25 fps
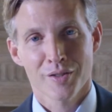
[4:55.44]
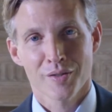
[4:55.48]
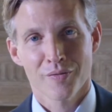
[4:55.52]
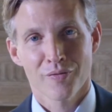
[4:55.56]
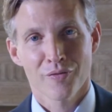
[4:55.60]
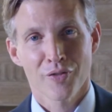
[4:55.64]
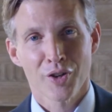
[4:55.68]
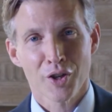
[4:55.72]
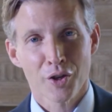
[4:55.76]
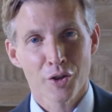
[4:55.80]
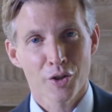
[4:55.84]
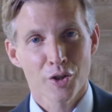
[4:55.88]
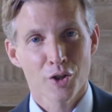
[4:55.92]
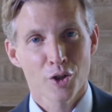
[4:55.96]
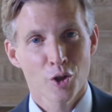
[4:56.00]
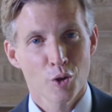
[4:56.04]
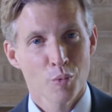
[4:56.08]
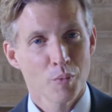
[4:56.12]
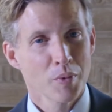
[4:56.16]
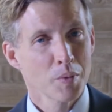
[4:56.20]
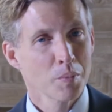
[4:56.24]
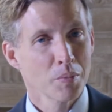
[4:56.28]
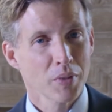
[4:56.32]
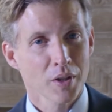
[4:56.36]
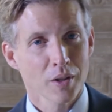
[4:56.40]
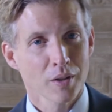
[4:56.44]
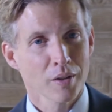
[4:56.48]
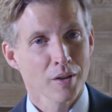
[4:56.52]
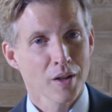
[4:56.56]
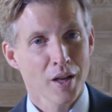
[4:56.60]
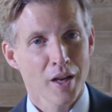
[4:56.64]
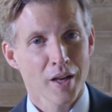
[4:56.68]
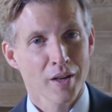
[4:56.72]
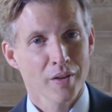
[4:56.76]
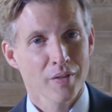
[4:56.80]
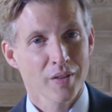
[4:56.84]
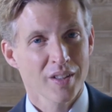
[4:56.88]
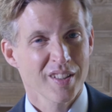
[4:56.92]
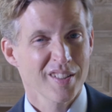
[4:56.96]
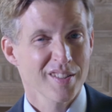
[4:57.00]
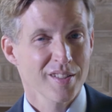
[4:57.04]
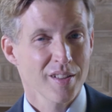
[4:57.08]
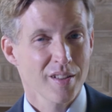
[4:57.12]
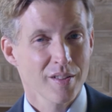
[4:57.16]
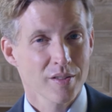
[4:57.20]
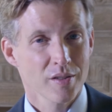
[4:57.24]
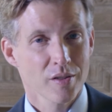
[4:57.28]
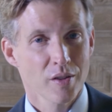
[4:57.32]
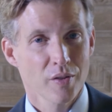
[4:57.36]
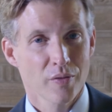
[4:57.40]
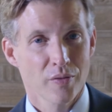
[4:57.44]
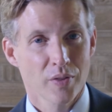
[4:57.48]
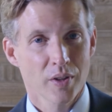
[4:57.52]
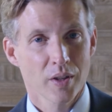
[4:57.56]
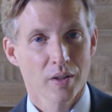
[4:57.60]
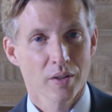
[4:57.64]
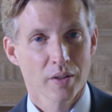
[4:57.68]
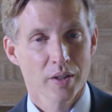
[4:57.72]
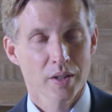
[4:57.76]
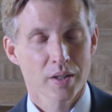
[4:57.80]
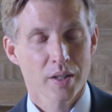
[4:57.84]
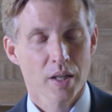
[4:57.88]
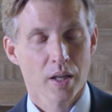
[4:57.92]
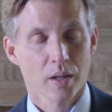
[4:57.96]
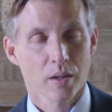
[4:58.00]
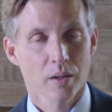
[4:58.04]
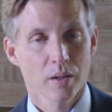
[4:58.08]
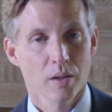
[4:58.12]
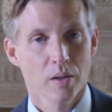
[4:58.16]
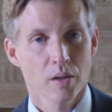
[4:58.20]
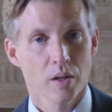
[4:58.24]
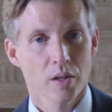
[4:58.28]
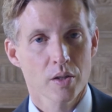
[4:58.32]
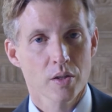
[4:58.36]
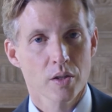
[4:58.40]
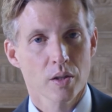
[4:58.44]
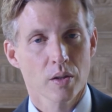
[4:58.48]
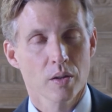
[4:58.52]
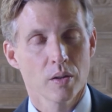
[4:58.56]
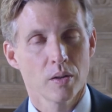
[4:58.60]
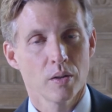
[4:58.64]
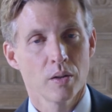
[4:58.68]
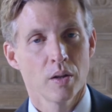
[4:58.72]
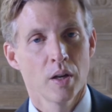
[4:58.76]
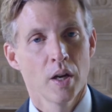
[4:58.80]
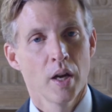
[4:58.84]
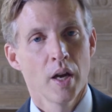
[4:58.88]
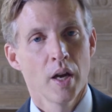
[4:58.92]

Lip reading: very human, but a lot of it is also fairly technological.